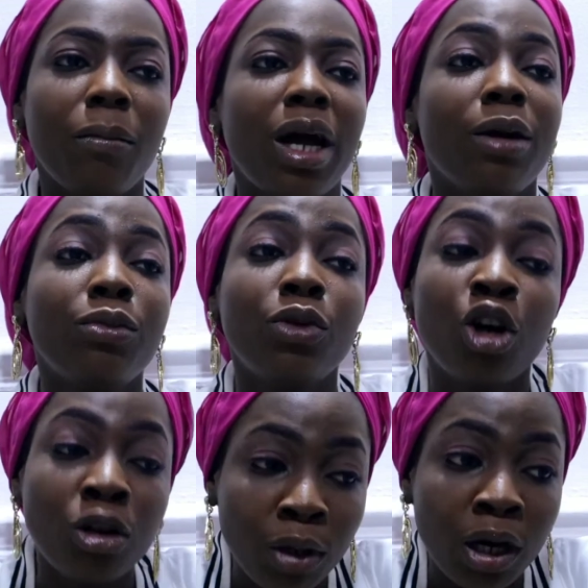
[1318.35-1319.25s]
my
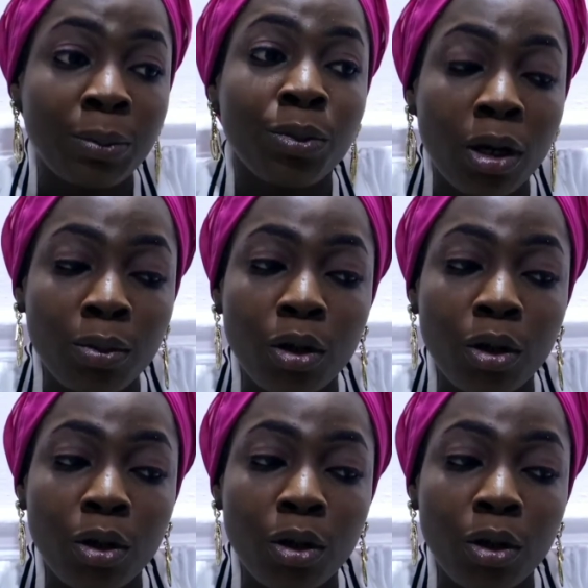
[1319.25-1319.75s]
mom